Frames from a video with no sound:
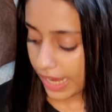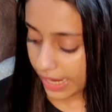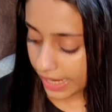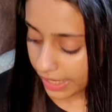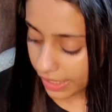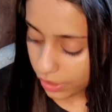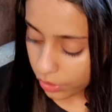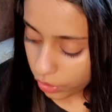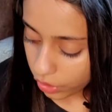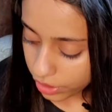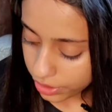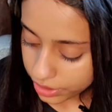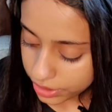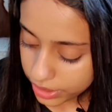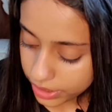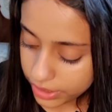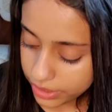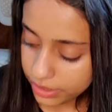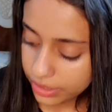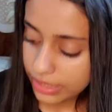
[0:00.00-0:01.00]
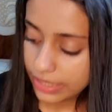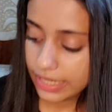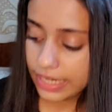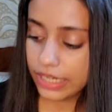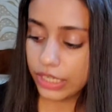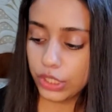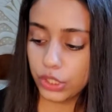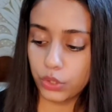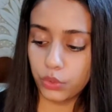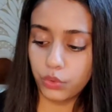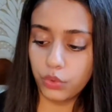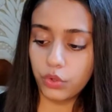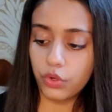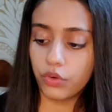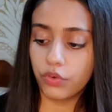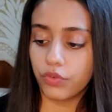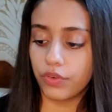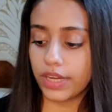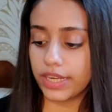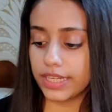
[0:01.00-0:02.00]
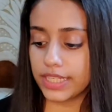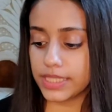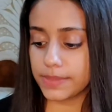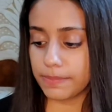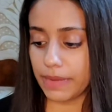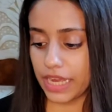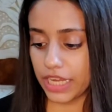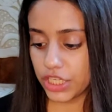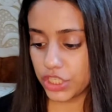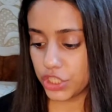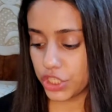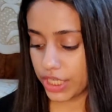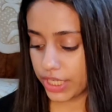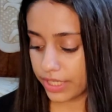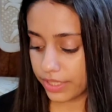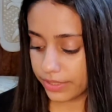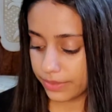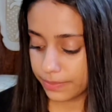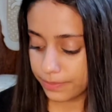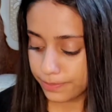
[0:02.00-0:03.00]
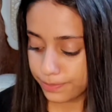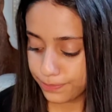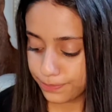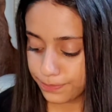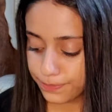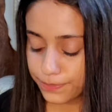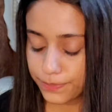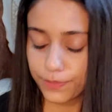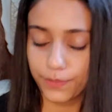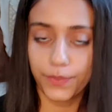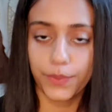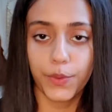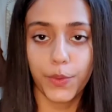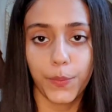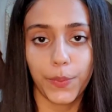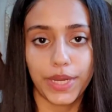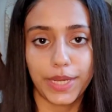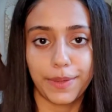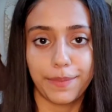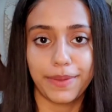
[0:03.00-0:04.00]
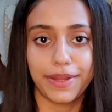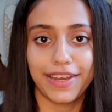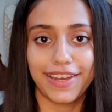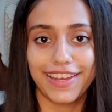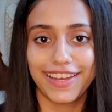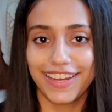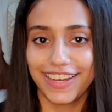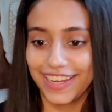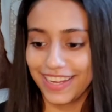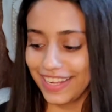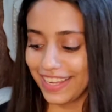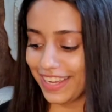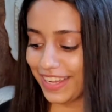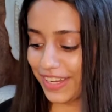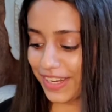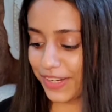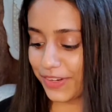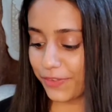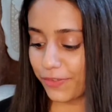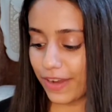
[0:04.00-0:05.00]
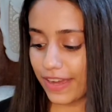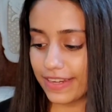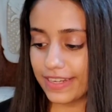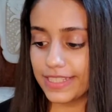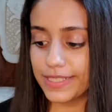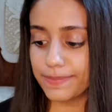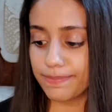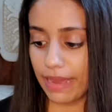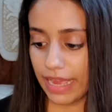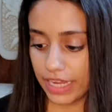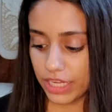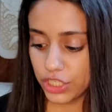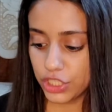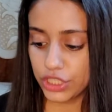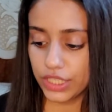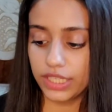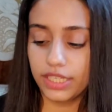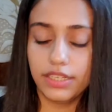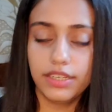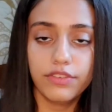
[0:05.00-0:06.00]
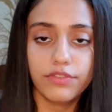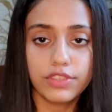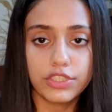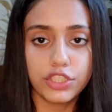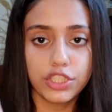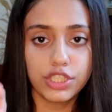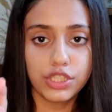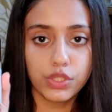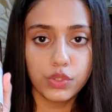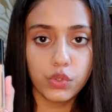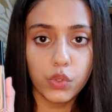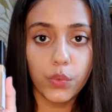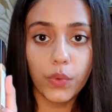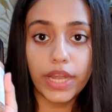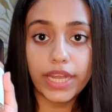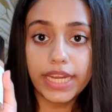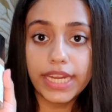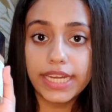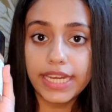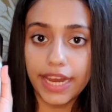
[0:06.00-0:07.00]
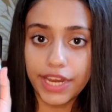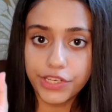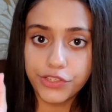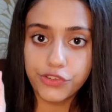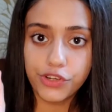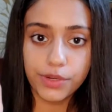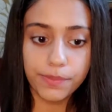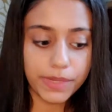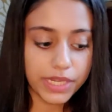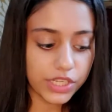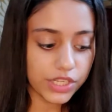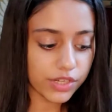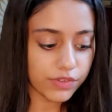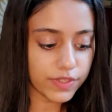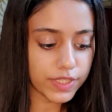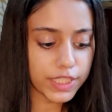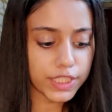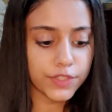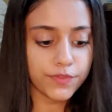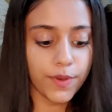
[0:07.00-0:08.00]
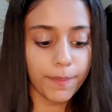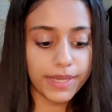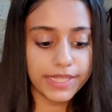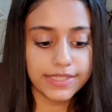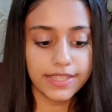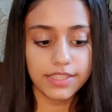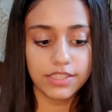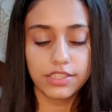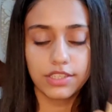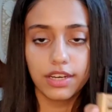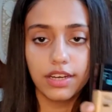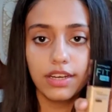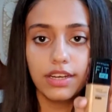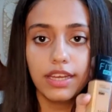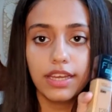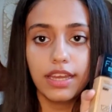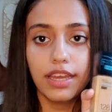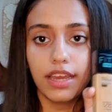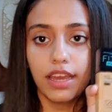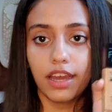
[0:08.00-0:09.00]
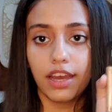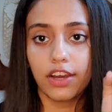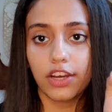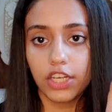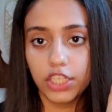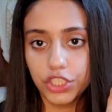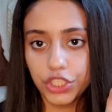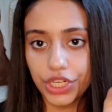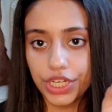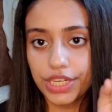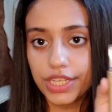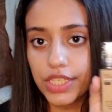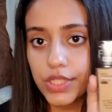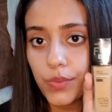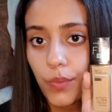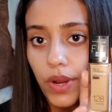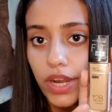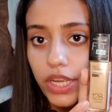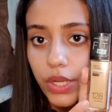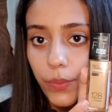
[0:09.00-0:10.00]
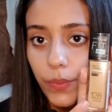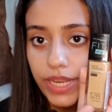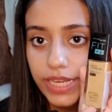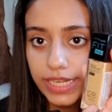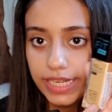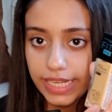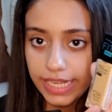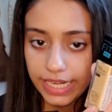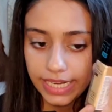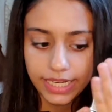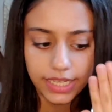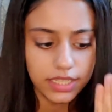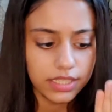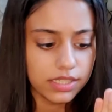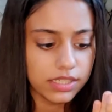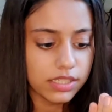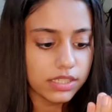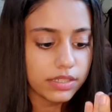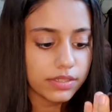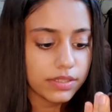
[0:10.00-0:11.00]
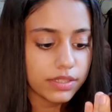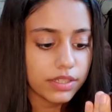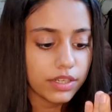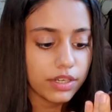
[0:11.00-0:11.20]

I had ordered like two. One is my shade. Wait a minute. One is my shade, which is 220 Natural Beige, and one is for my sister. Her shade is 128.